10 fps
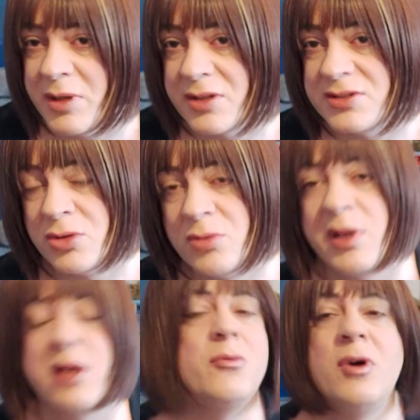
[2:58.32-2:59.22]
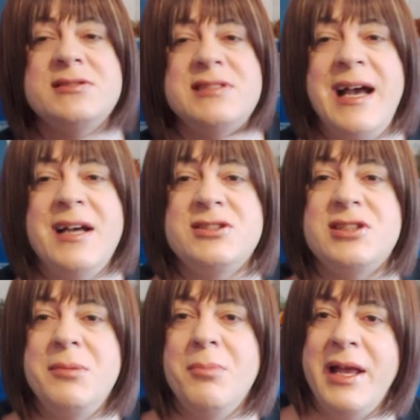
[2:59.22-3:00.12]
because Hornby are the ones that
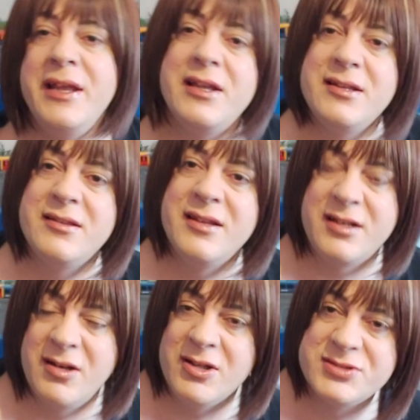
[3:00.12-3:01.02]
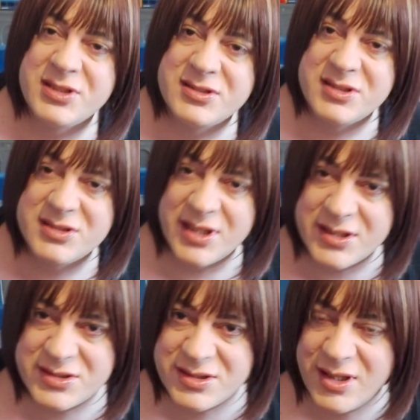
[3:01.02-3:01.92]
actually make the Class
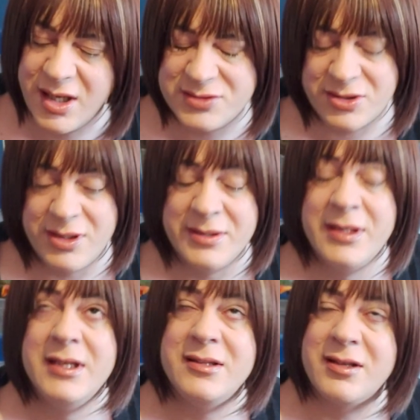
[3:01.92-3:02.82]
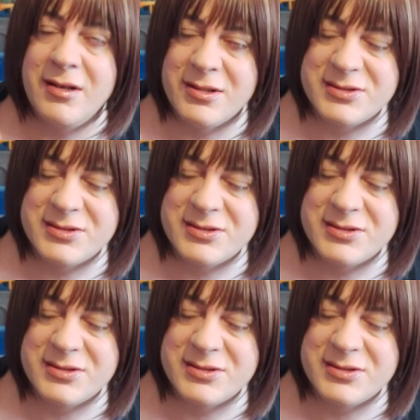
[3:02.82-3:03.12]
66, sorry, the Class